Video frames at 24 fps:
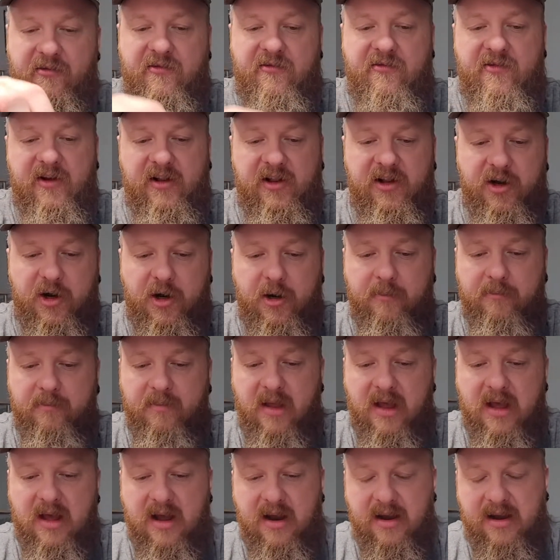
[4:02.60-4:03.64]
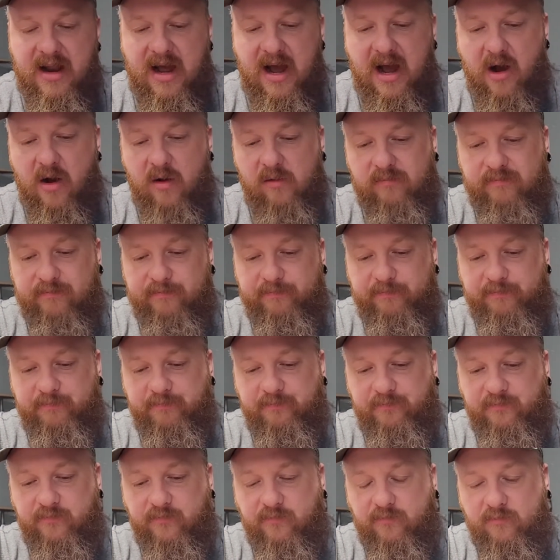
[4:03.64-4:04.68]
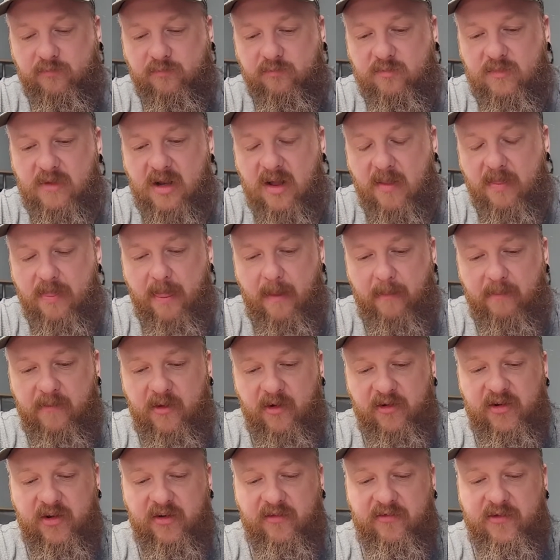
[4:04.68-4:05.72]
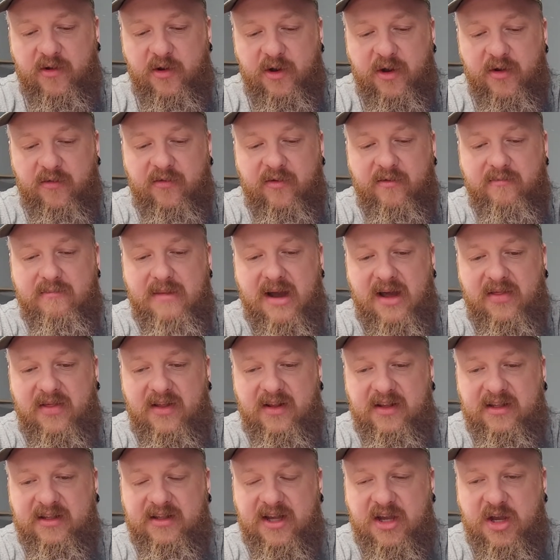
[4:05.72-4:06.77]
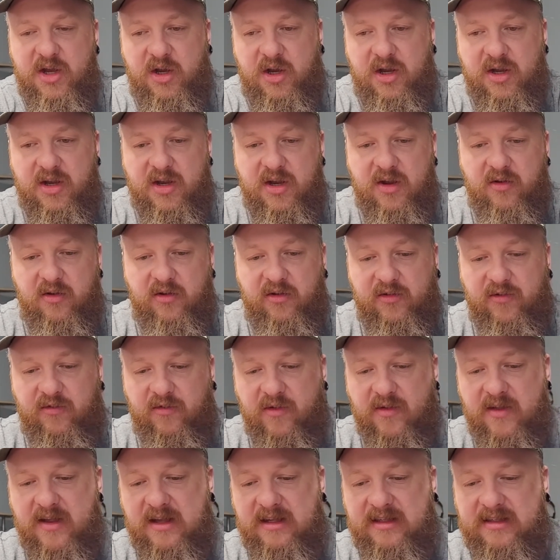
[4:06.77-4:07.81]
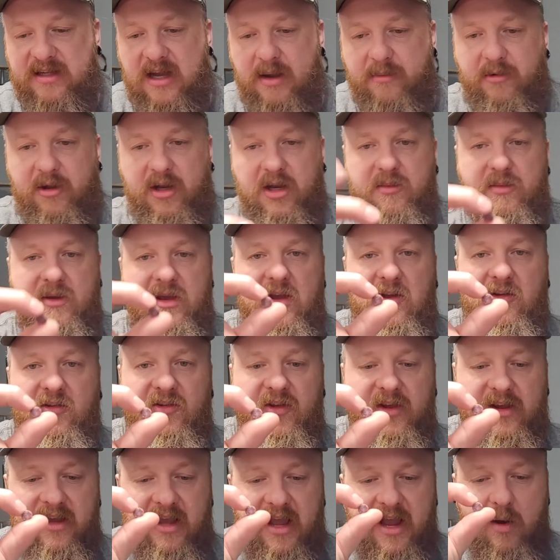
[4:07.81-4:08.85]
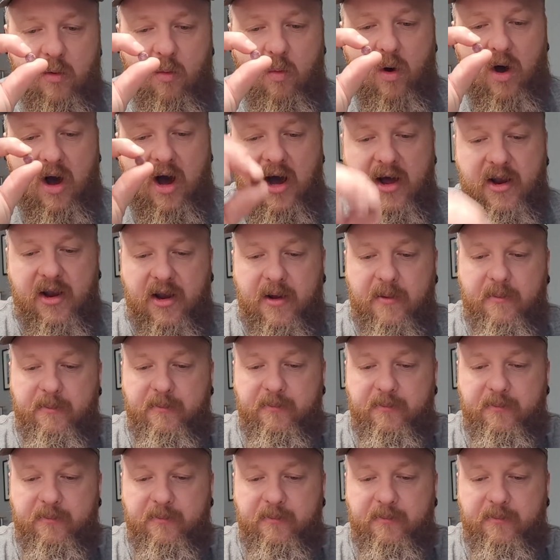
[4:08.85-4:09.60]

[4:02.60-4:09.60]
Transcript: filler. Now, there's a few different methods that you could use for this. I'm going to be using a wad